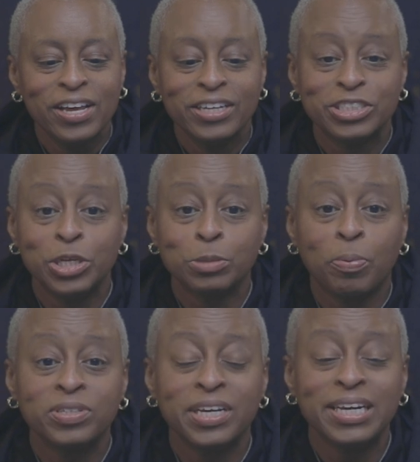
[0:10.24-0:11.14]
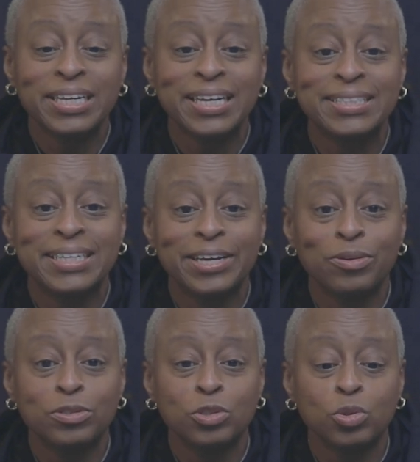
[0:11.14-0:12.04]
She's presenting this
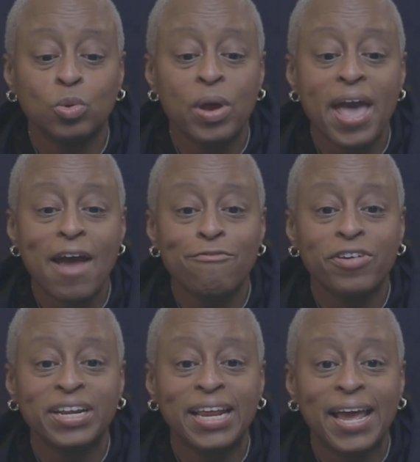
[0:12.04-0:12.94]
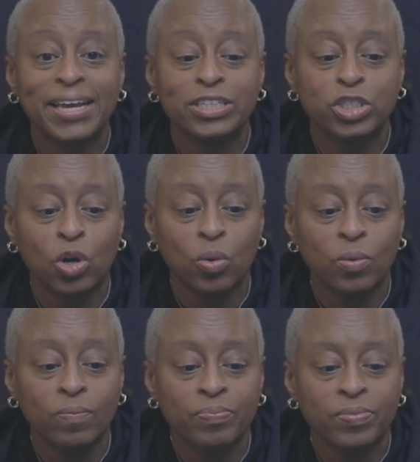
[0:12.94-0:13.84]
deal to everyday Joe.
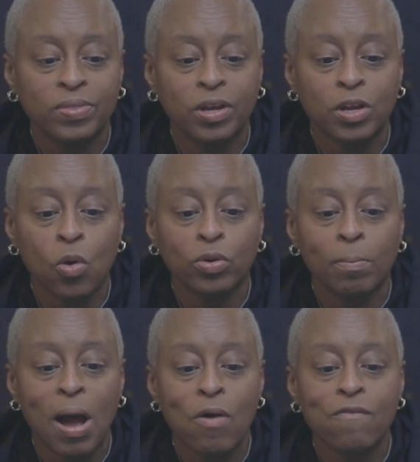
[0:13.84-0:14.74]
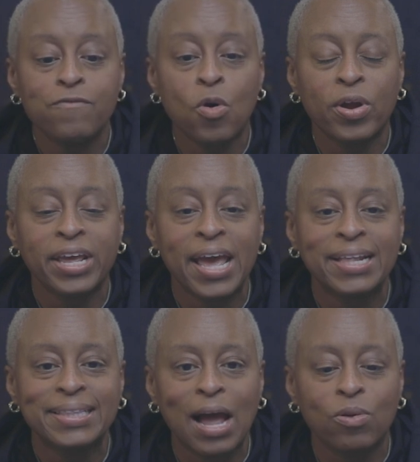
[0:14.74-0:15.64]
The loan amount,
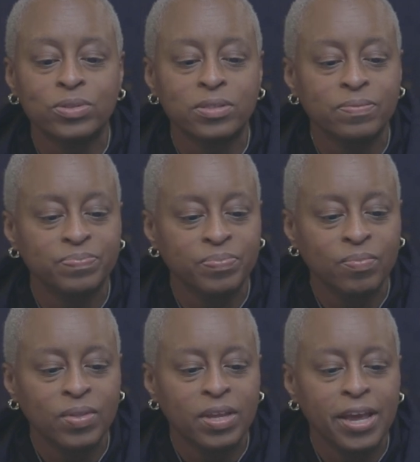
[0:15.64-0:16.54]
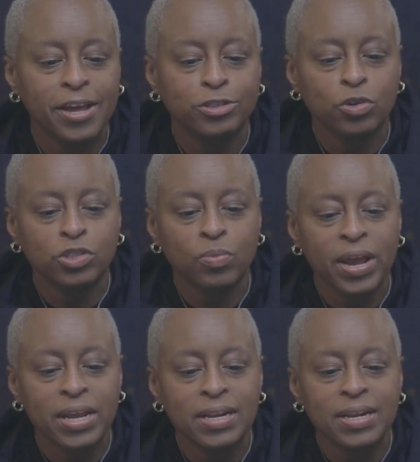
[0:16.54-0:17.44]
$48,000. Interest
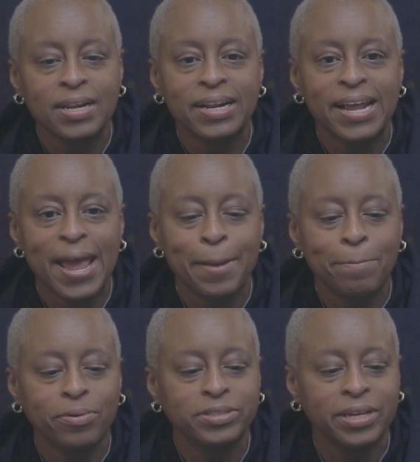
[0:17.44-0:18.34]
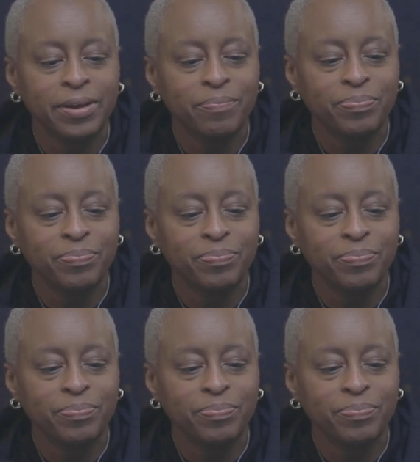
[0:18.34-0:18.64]
rate, 8%.